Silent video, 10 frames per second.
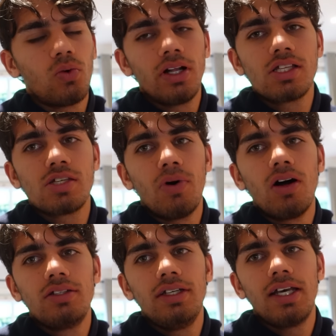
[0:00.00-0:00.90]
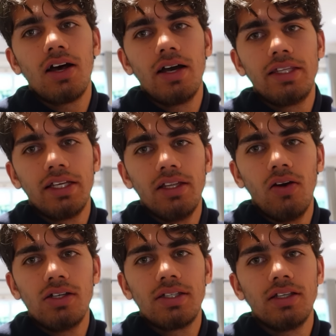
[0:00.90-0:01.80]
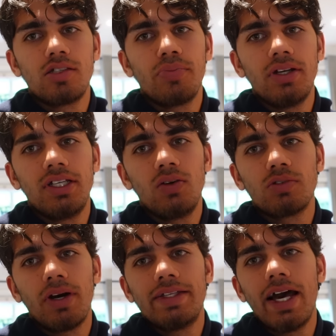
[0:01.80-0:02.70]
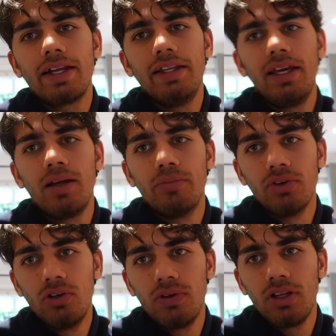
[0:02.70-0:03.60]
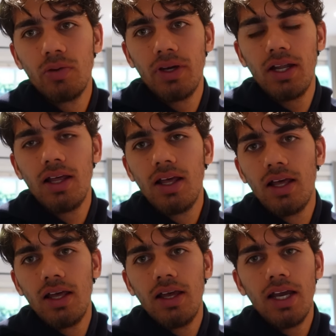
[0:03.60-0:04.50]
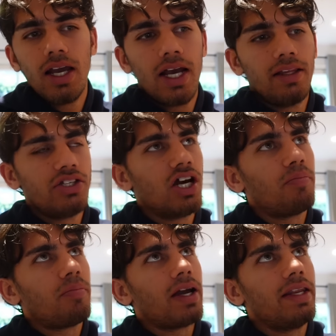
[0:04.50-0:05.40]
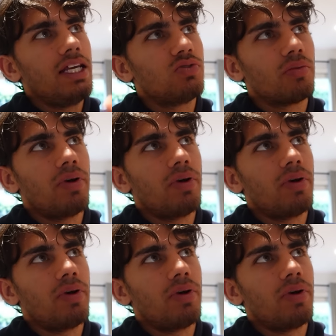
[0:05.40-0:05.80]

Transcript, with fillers: one small detail I did notice in the sprinting was my technique improved a little bit. In the jump, my knees were